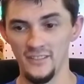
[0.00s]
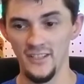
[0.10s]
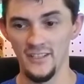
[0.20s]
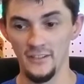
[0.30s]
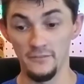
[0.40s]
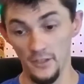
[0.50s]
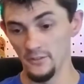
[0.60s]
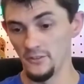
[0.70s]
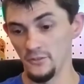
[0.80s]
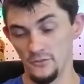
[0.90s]
I
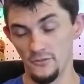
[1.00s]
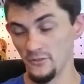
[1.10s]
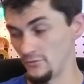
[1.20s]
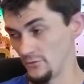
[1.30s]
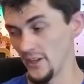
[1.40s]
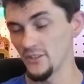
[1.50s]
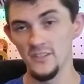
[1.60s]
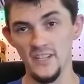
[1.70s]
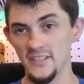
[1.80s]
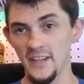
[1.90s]
followed through directions
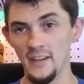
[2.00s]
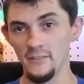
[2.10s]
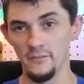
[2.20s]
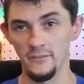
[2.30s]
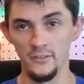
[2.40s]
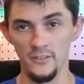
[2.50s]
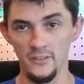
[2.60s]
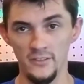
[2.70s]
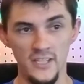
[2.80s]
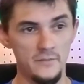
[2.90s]
as I have a few other
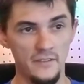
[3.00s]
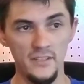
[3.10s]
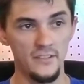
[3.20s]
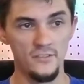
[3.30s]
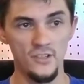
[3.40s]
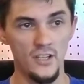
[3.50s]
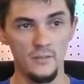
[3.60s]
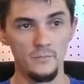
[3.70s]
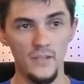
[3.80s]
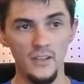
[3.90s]
times I've done this job.
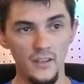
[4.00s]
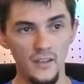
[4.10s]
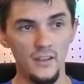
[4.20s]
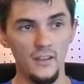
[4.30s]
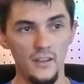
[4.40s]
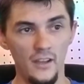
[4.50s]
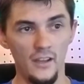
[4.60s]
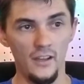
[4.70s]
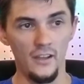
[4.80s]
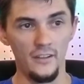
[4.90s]

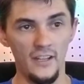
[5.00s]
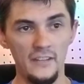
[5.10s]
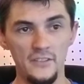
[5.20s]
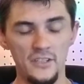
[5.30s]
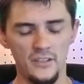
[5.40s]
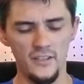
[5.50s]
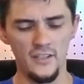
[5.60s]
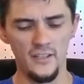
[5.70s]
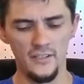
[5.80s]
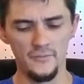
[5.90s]
I even took the
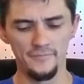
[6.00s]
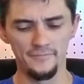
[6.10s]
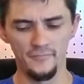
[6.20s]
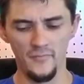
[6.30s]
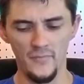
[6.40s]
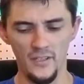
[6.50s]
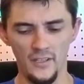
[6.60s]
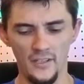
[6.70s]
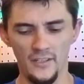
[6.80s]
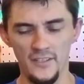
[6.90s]

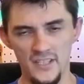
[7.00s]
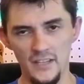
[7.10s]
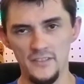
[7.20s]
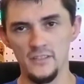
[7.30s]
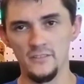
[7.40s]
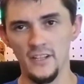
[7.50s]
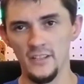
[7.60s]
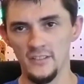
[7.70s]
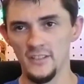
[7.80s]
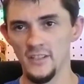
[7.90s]
slave cylinder out and
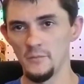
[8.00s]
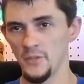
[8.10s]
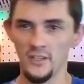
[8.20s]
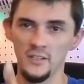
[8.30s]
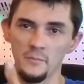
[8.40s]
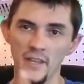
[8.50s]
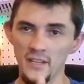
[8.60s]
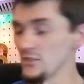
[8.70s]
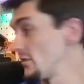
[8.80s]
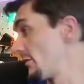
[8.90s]
did put it on the
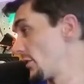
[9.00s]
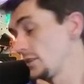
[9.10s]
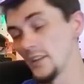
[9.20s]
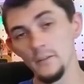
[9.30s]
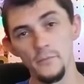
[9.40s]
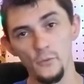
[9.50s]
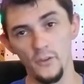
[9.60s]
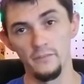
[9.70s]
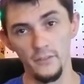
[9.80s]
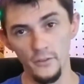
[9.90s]
bench and filled it up with
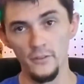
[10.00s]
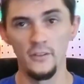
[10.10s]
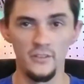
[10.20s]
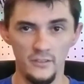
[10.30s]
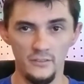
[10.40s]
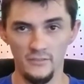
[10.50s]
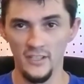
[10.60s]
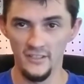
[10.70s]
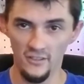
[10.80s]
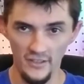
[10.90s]
fluid. Got
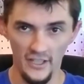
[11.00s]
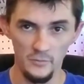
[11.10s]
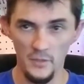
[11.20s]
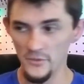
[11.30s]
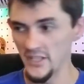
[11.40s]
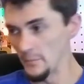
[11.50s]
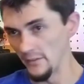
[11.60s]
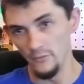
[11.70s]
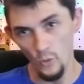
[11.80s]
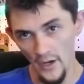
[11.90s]
all the air bubbles out
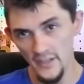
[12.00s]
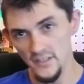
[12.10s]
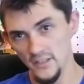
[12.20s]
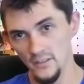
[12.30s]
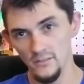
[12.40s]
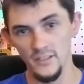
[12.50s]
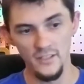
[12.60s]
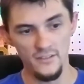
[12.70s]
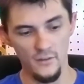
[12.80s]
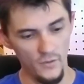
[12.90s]
before I installed it,
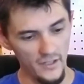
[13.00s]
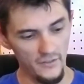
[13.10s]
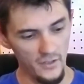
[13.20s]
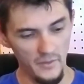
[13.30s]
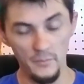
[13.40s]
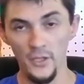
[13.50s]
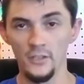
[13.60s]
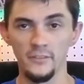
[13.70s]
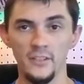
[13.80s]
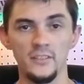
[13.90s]
so I wanted it to be
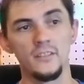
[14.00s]
perfect.